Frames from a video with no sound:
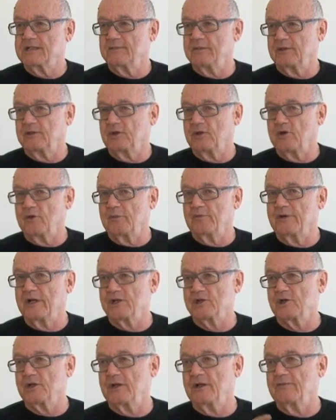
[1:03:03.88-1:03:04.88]
about the
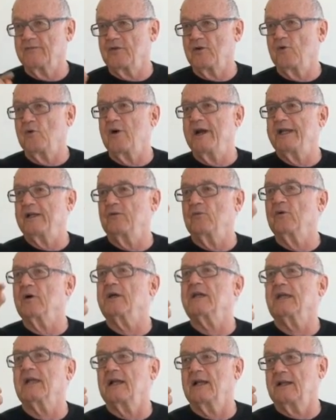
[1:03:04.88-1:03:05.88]
oppression of the white
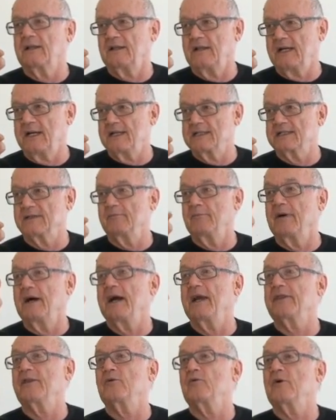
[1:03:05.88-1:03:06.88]
working class
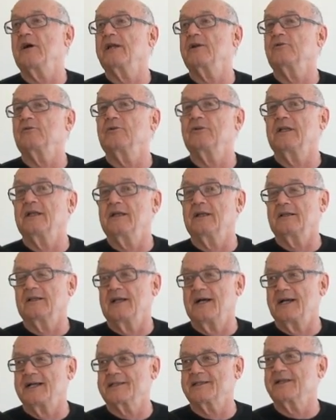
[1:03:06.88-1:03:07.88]
by the white ruling
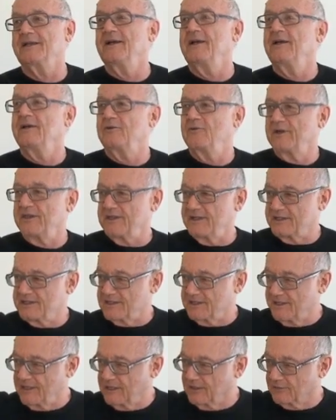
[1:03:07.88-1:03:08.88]
class with its
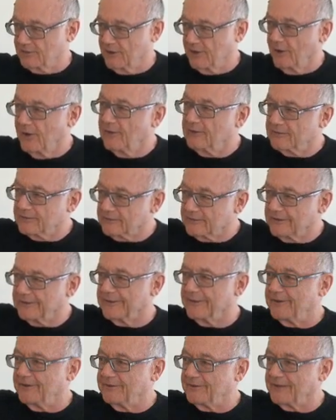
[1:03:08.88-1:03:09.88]
Negro,
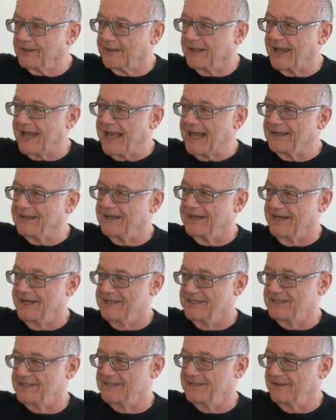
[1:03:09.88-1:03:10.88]

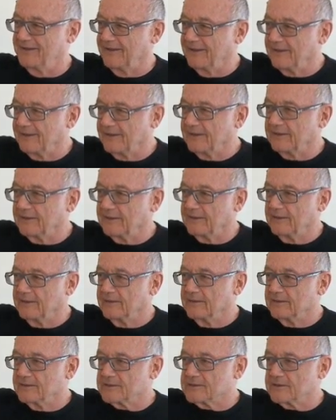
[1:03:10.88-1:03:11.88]
allies.
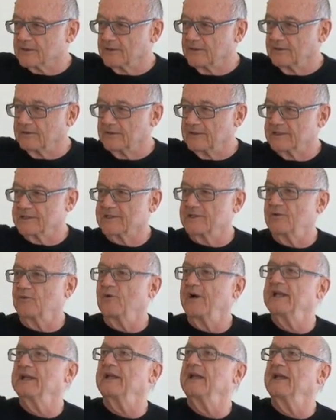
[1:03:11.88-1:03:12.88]
So it's the
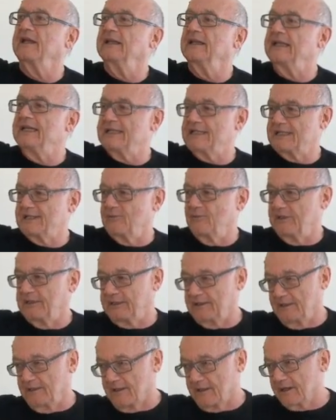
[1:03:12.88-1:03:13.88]
white elites
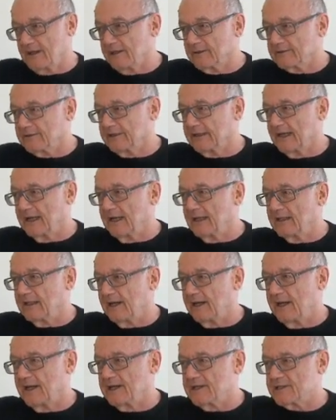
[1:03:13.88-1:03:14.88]
with their colored
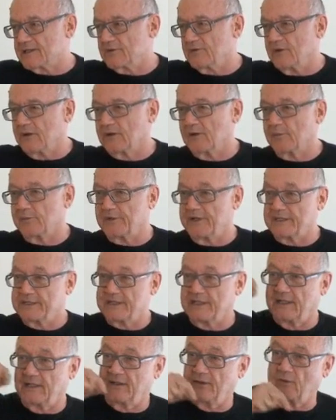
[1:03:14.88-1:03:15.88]
allies who are
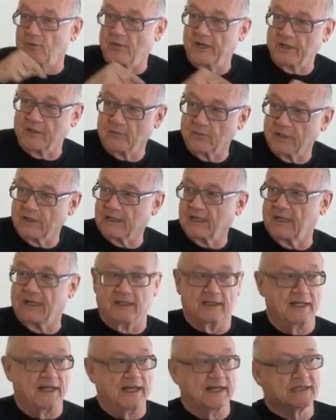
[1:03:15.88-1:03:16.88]
oppressing the white working
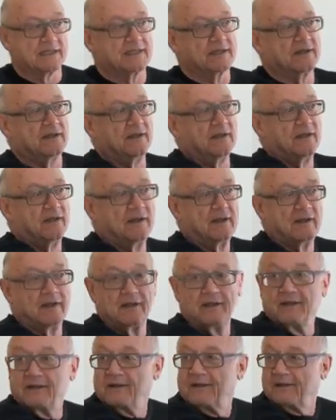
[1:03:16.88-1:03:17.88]
class.
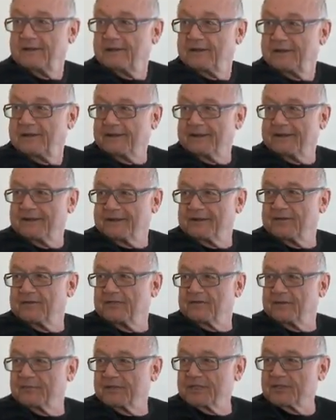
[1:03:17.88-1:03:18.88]

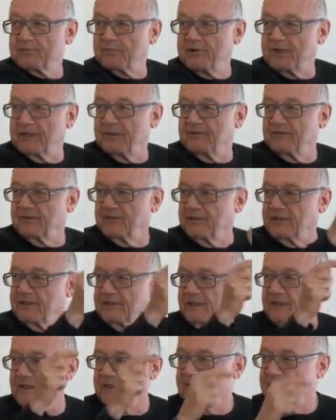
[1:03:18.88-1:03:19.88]
From his point of view, can
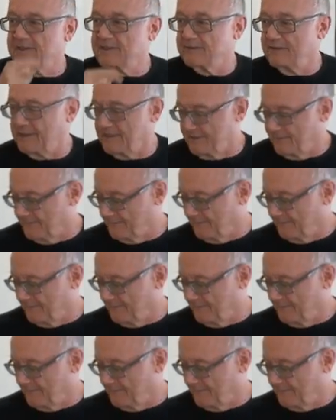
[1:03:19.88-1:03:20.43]
you get into it?